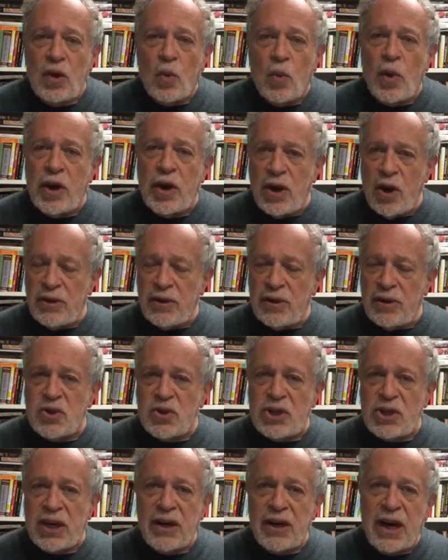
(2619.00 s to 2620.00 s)
We know that
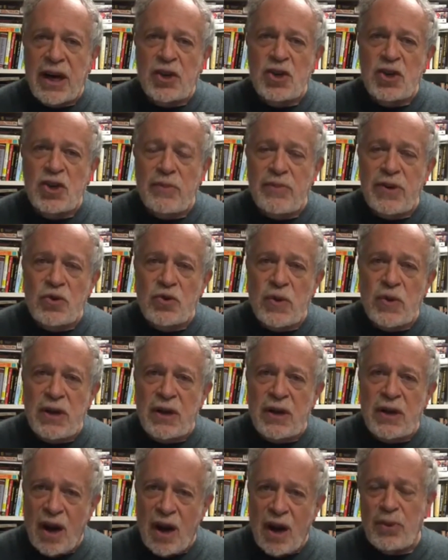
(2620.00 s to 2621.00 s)
there's a connection
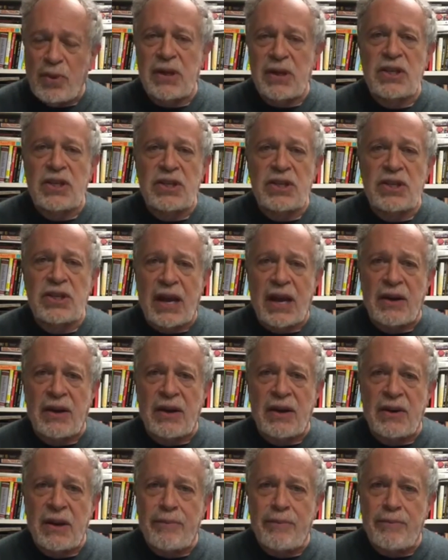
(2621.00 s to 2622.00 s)
between Yiannopoulos
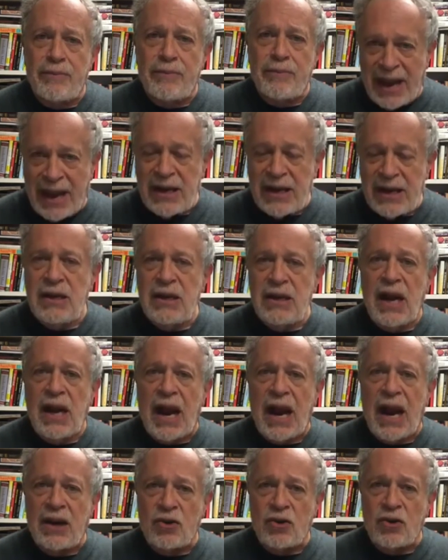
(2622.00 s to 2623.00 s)
and Bannon
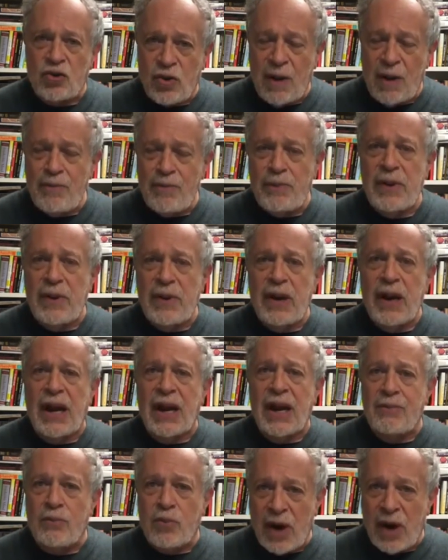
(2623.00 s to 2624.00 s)
and Trump
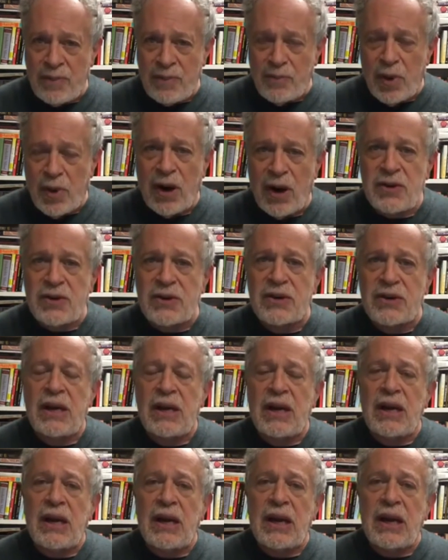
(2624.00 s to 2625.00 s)
and Breitbart.
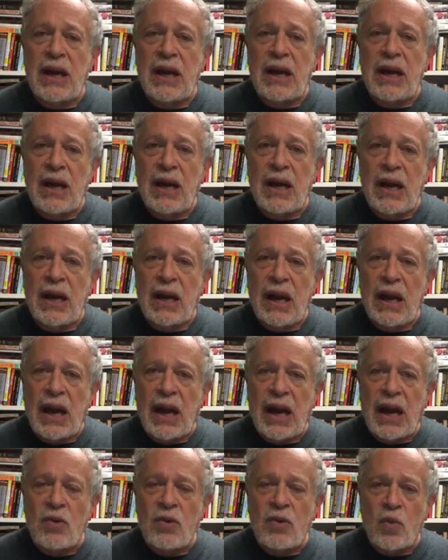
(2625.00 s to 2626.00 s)

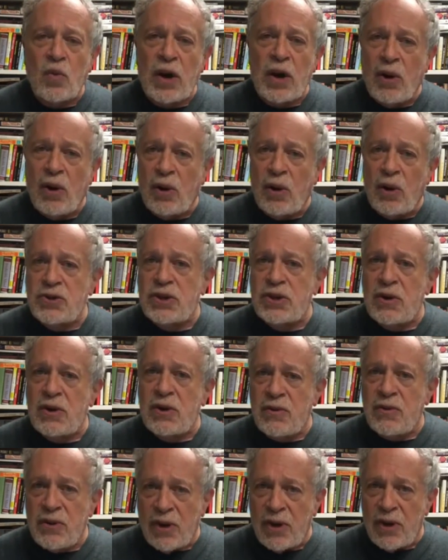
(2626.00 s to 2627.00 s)
And we
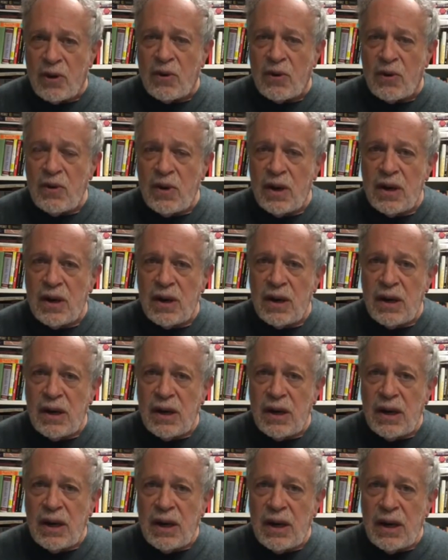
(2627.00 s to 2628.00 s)
also know
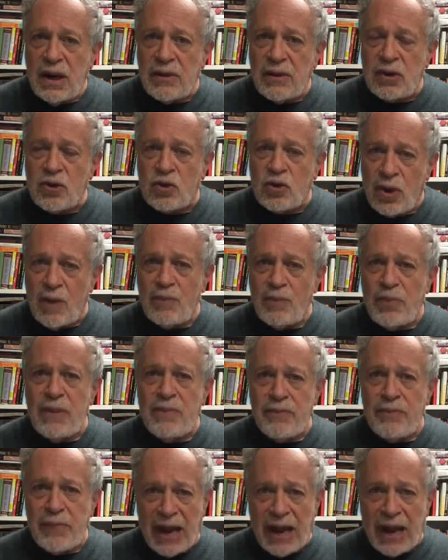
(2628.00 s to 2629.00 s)
that Trump
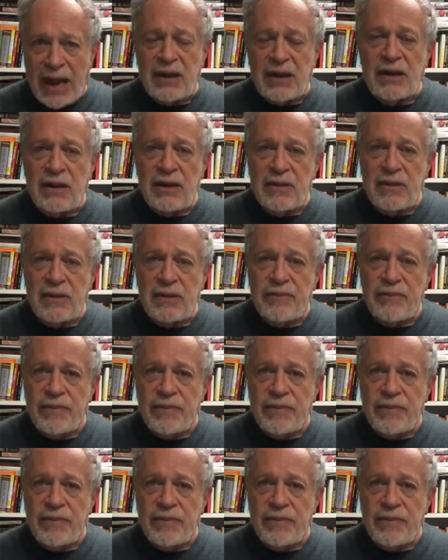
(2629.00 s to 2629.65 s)
and Bannon